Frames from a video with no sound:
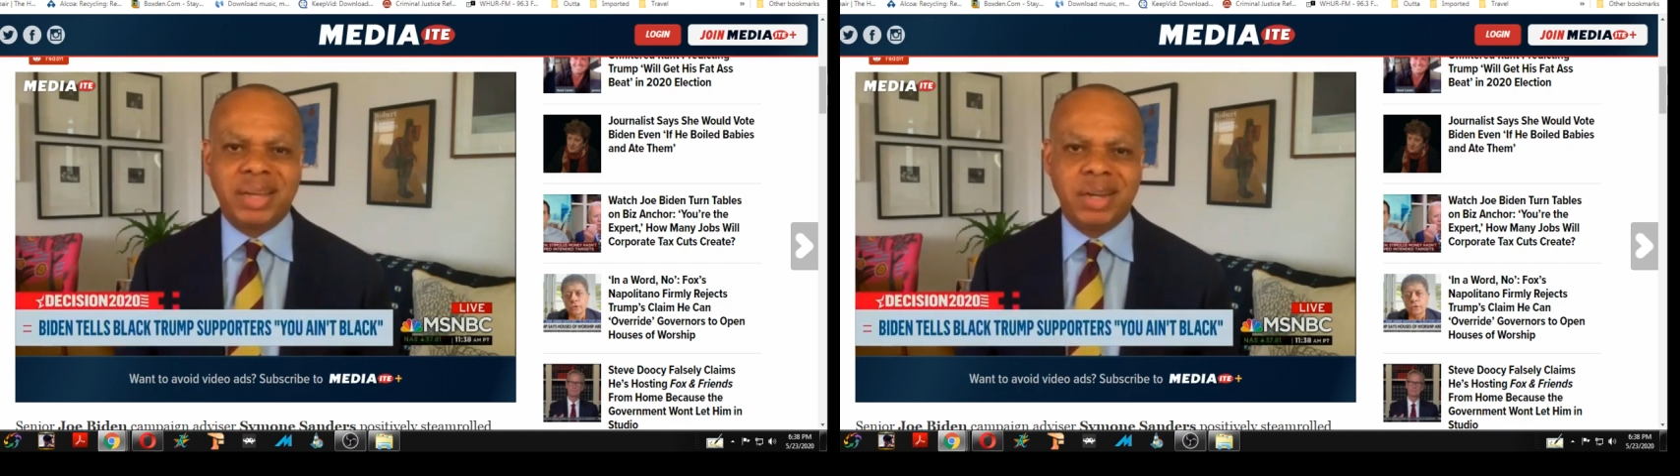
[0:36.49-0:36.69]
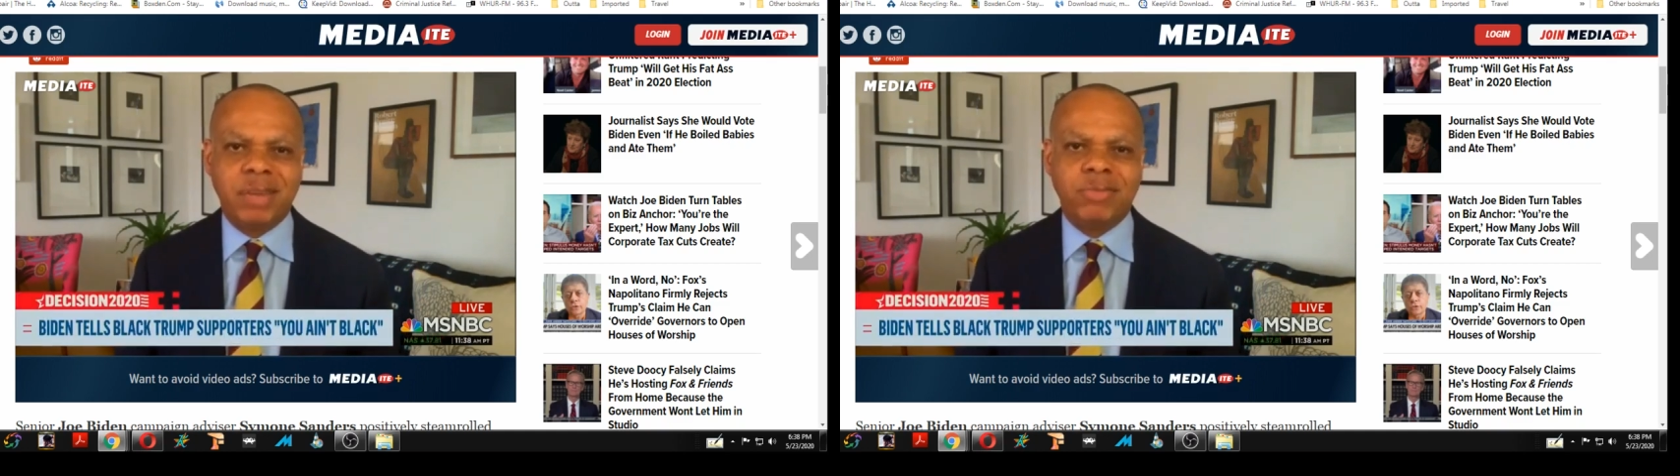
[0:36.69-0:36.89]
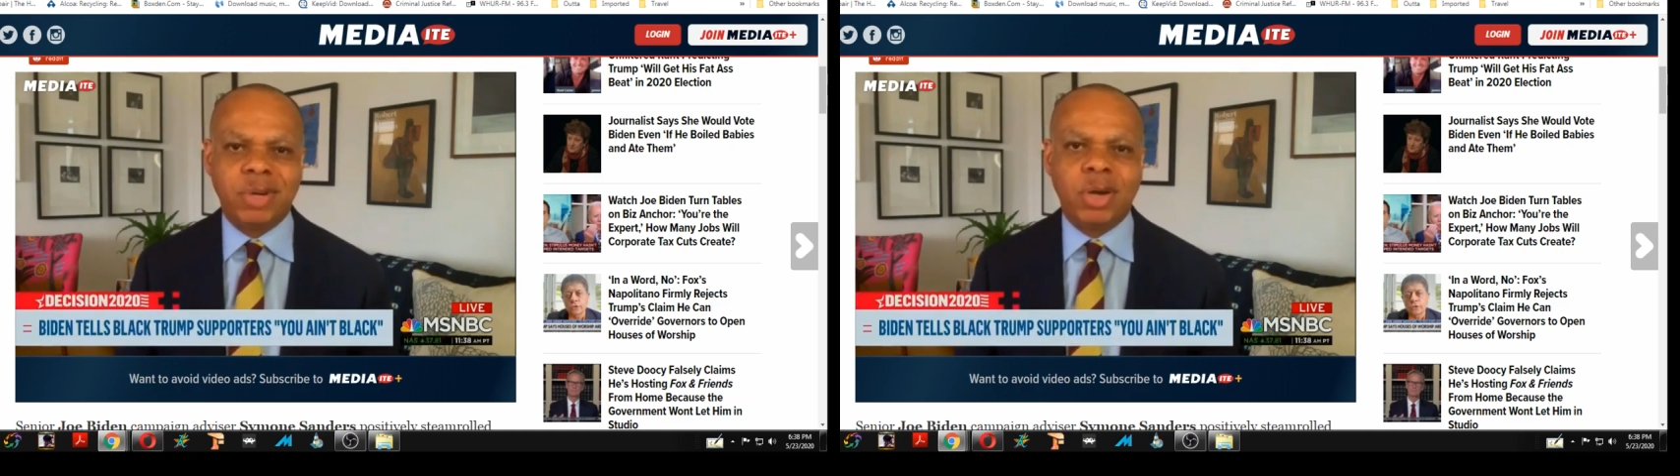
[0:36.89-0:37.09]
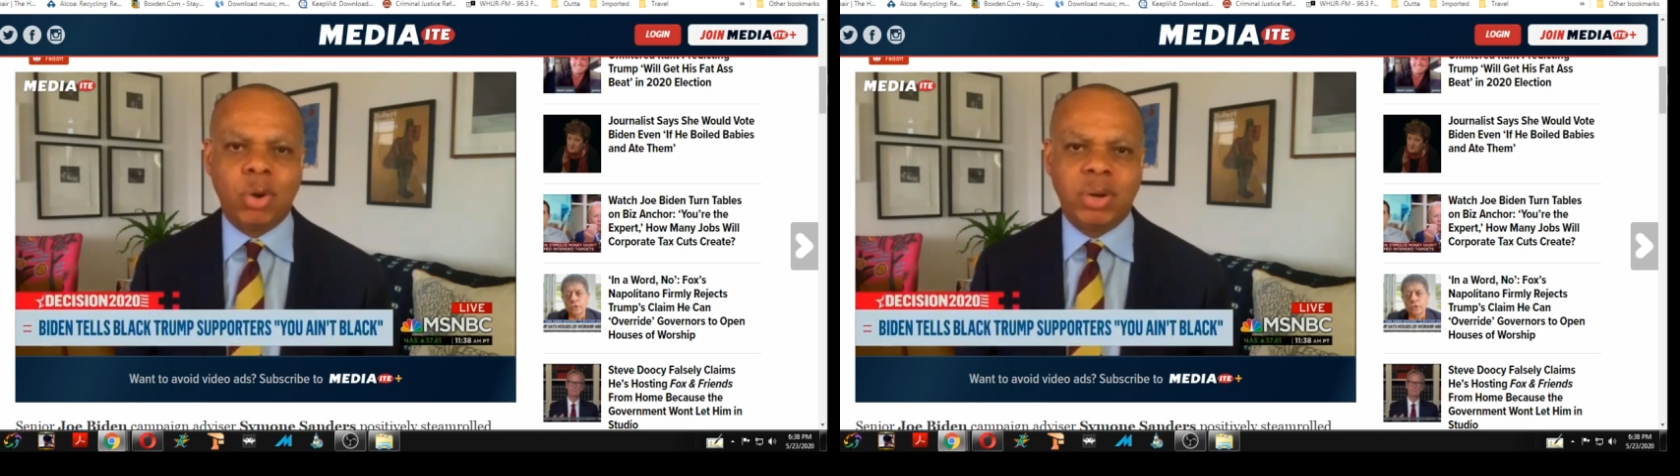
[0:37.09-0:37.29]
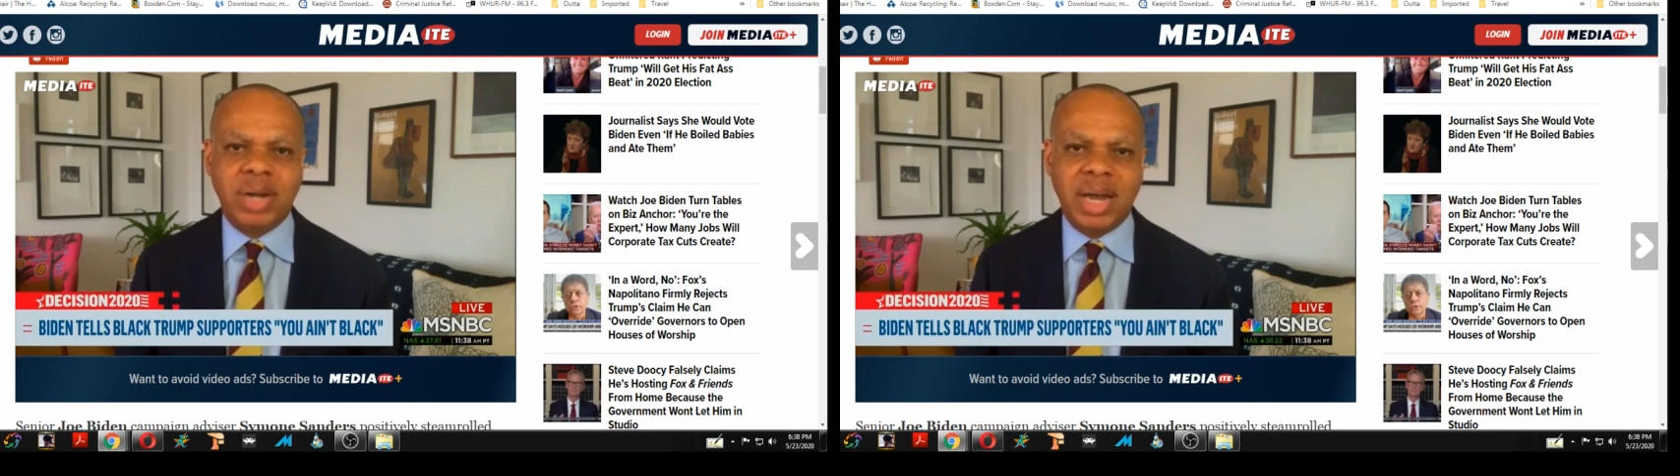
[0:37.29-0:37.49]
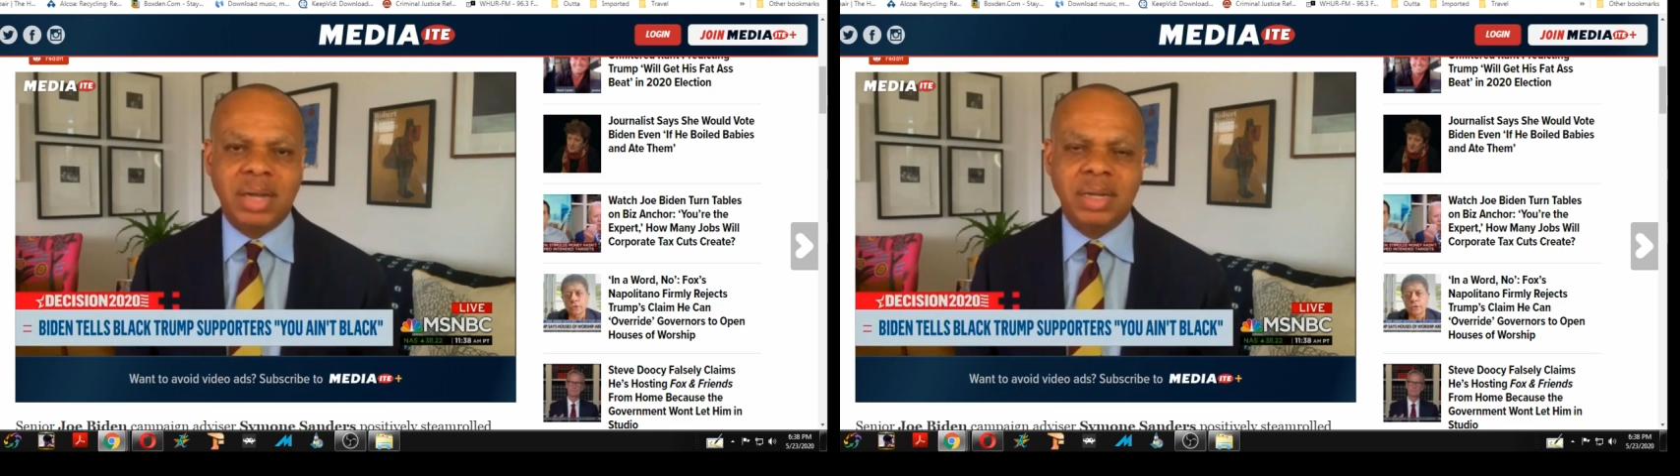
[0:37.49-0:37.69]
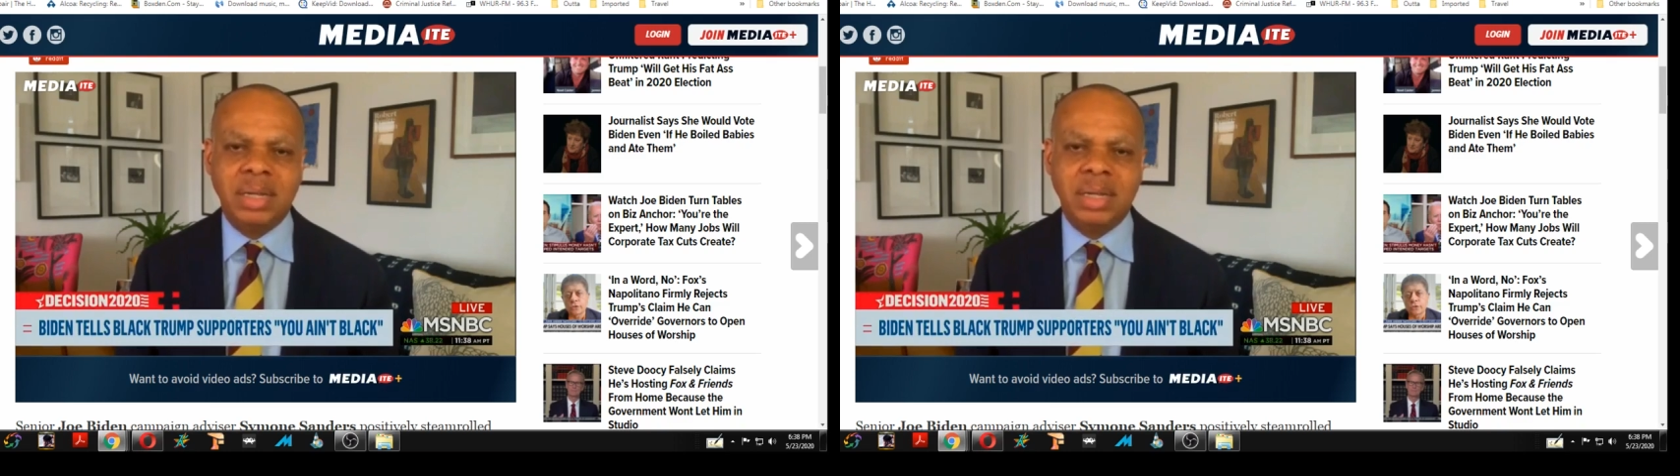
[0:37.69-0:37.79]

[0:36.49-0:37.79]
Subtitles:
enough or not.